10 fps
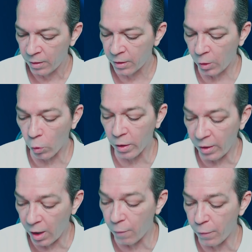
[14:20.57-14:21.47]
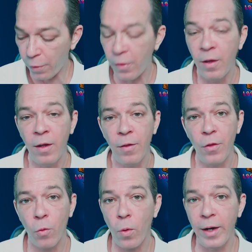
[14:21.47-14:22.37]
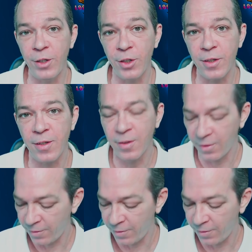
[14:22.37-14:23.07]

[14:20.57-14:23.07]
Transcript: The Lord loveth the righteous.